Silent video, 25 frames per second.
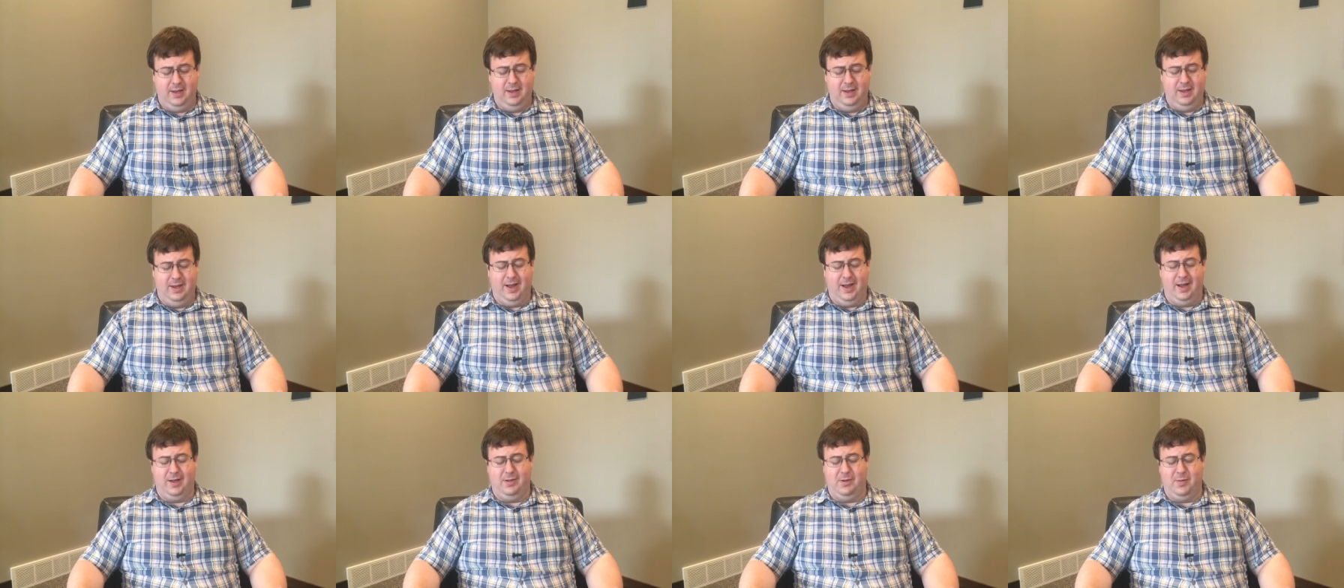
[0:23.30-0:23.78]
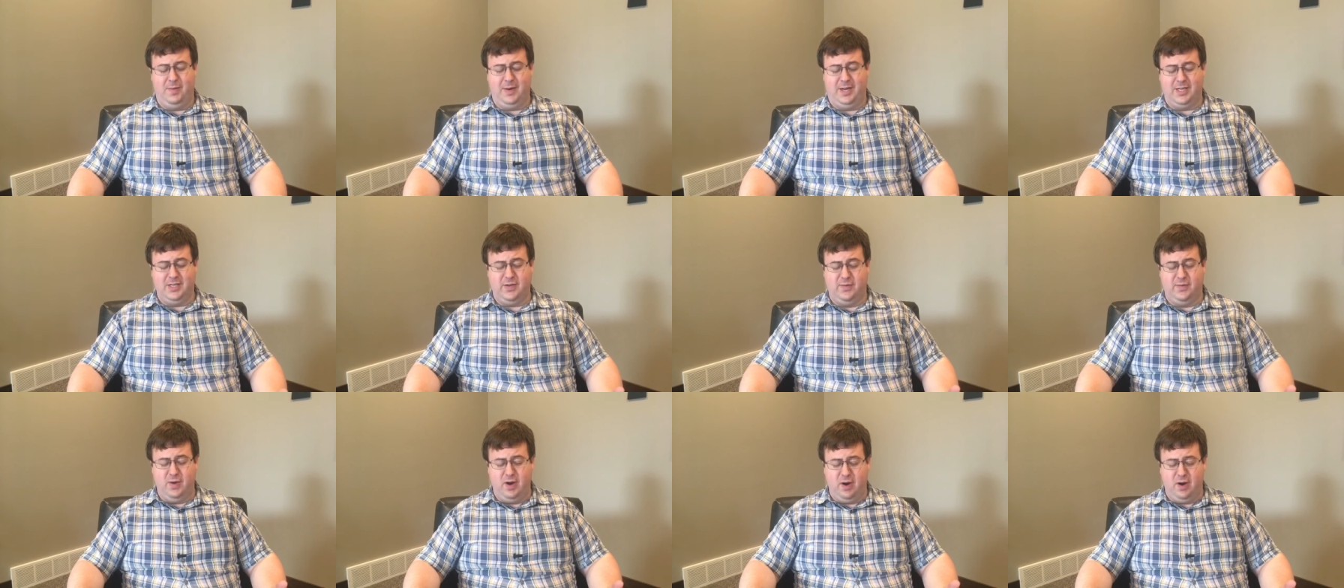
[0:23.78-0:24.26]
uh, Lord, because
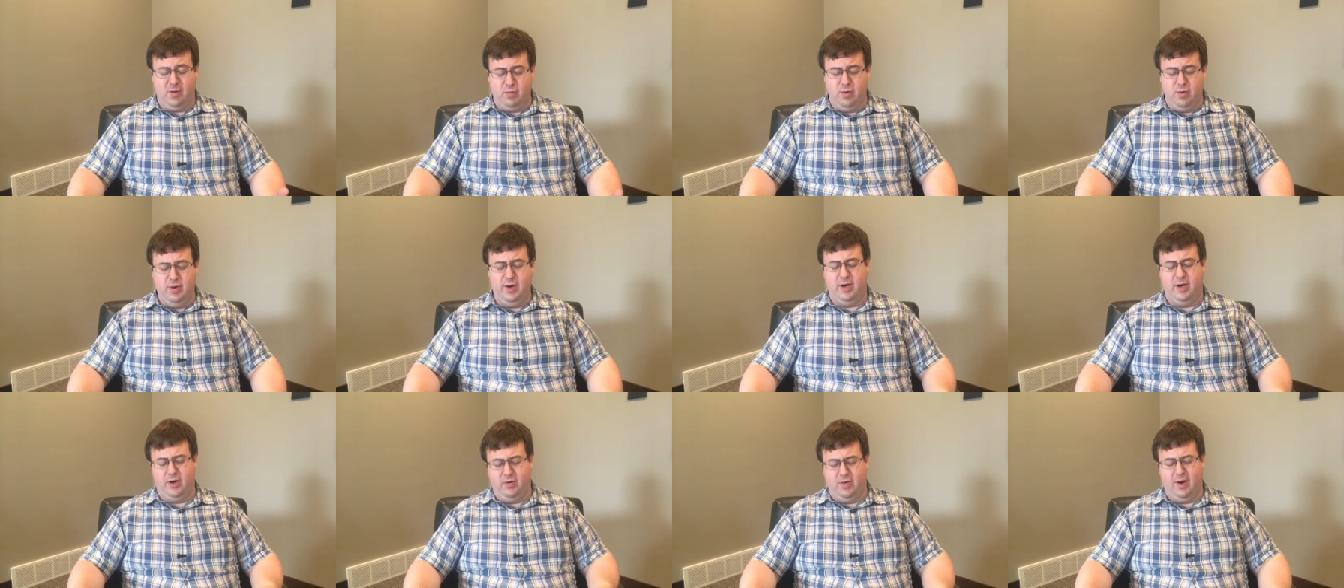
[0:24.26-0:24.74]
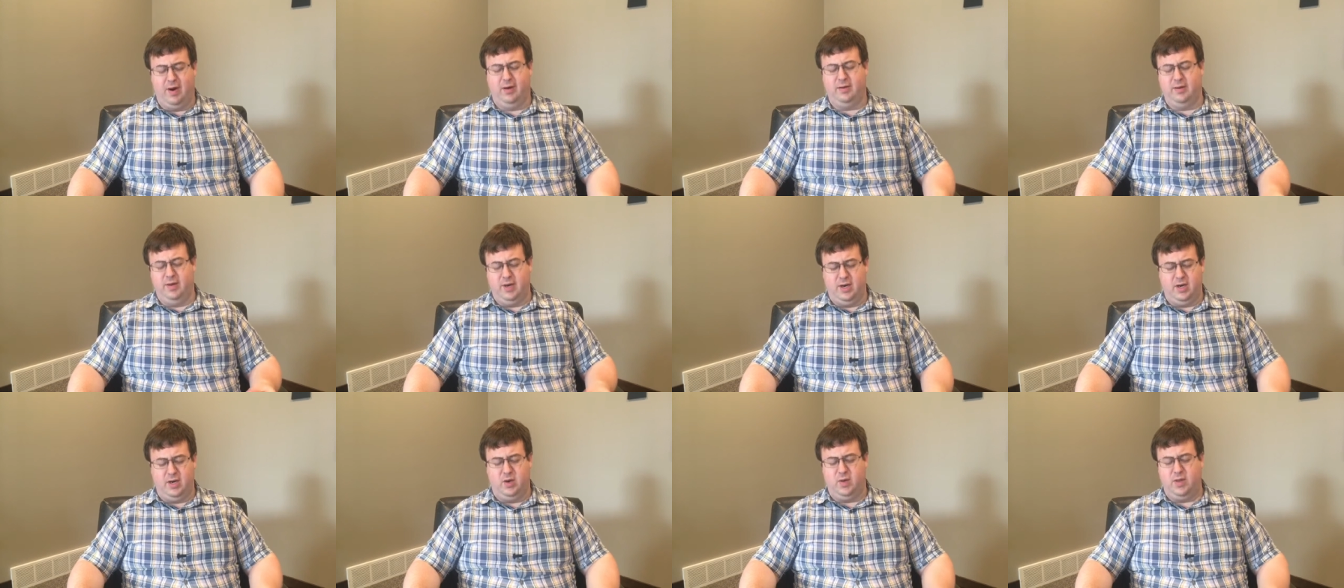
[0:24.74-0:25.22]
if we are rooted and
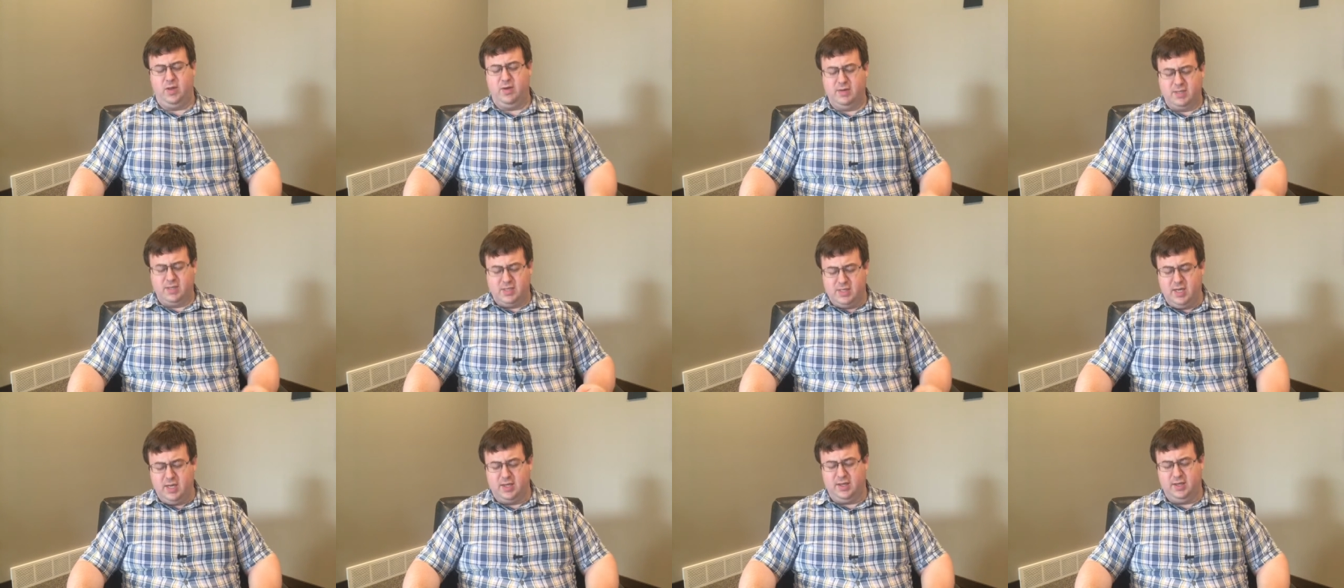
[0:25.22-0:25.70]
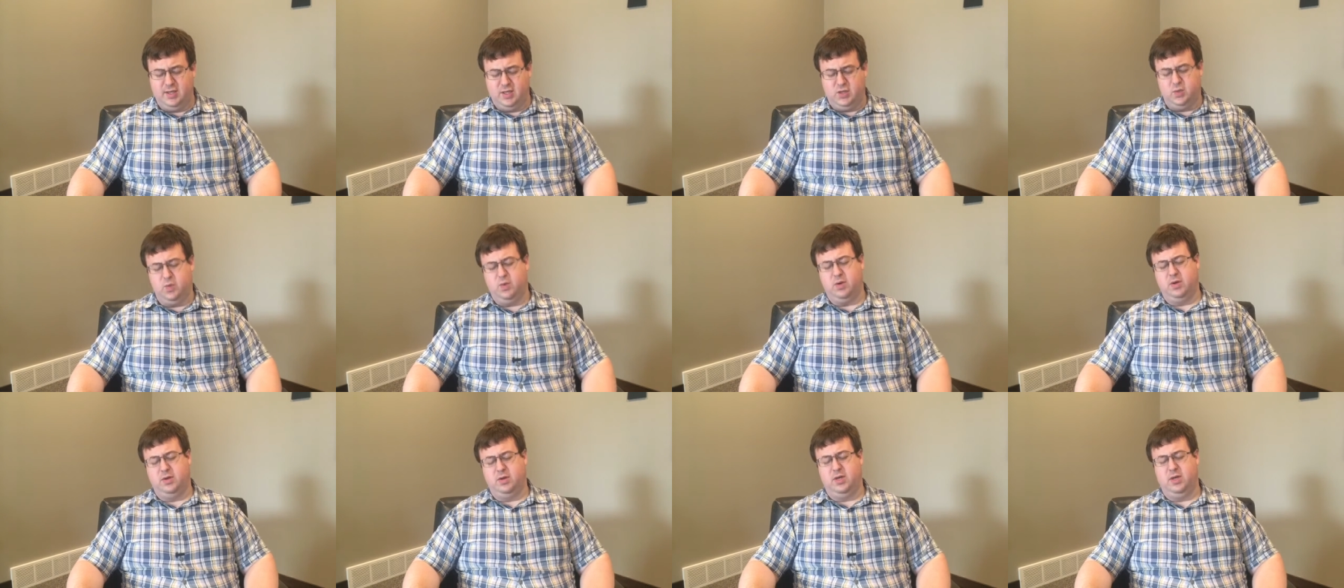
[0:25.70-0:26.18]
grounded in you, there is nothing this
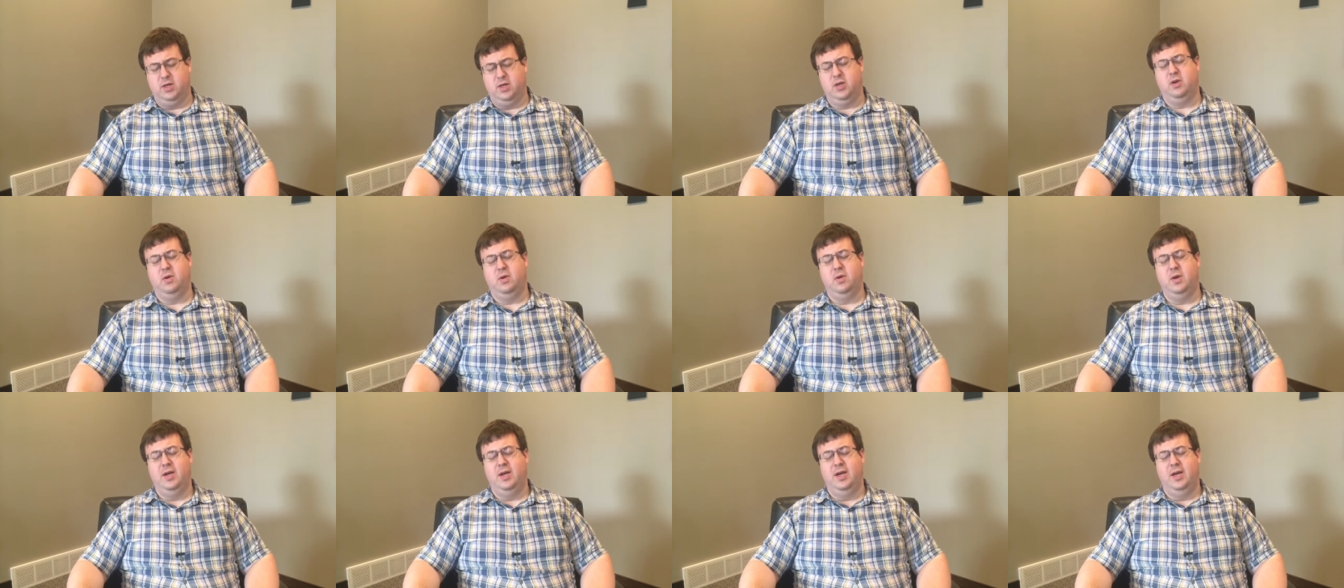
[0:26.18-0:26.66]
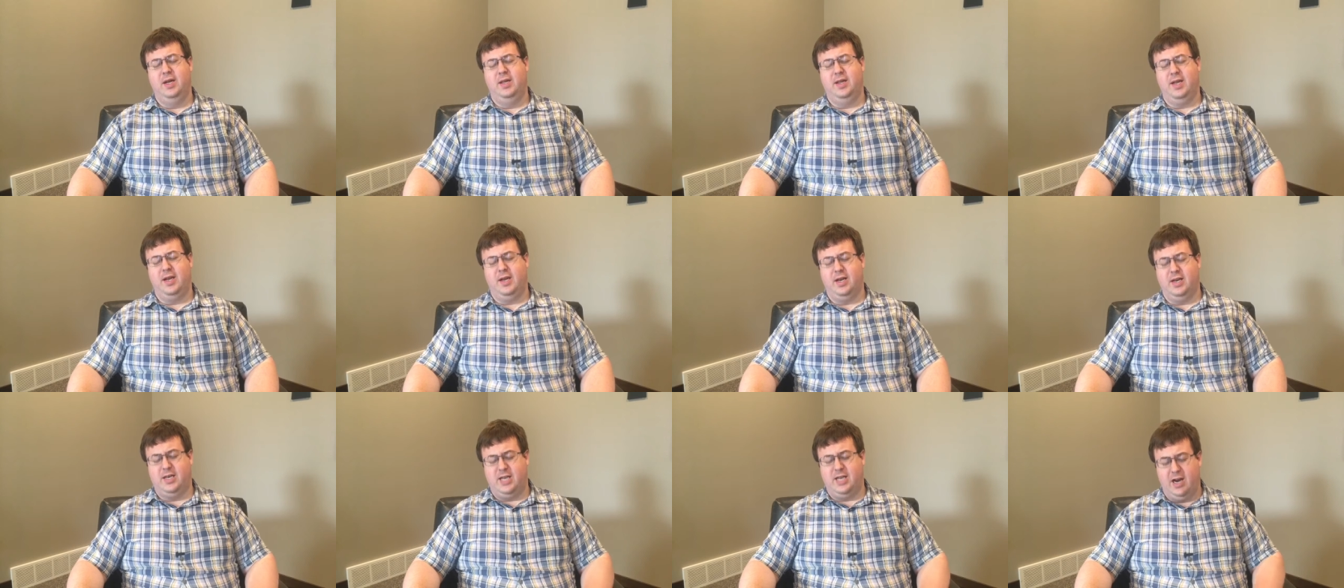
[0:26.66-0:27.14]
world can do that
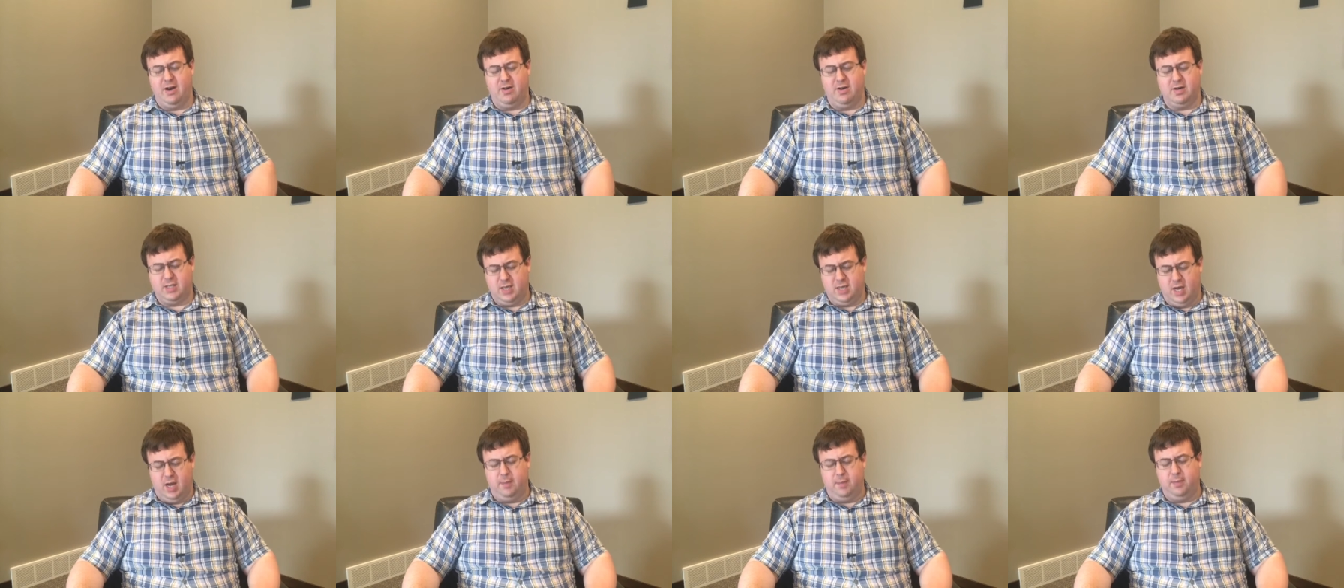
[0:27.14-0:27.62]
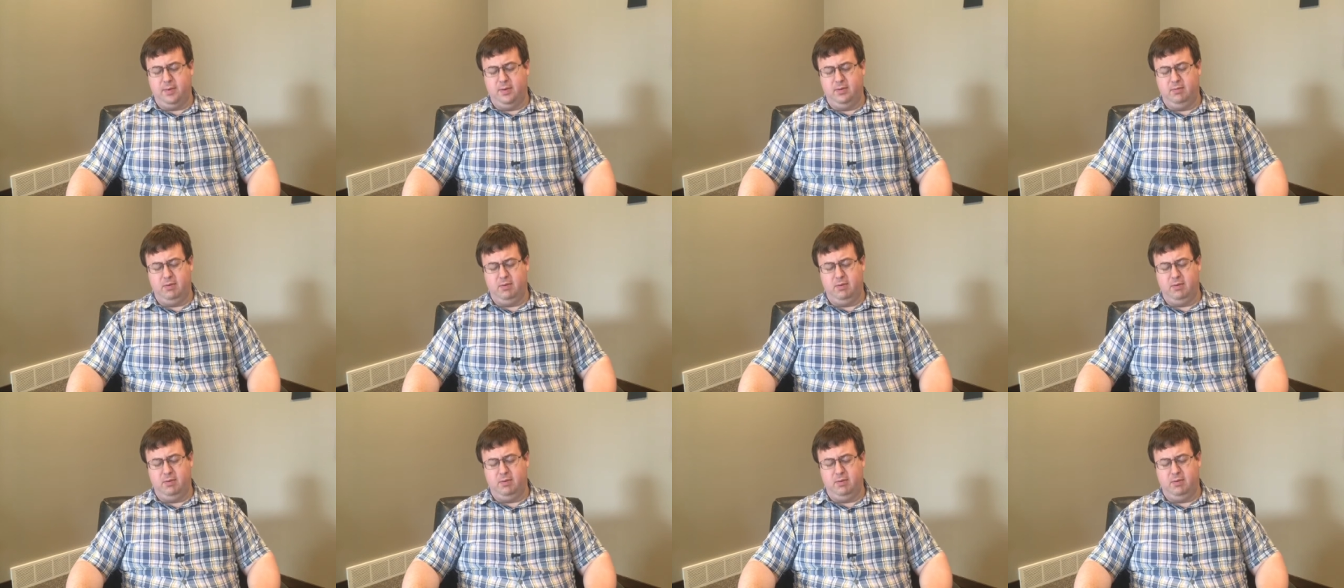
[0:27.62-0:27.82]
can tear us up.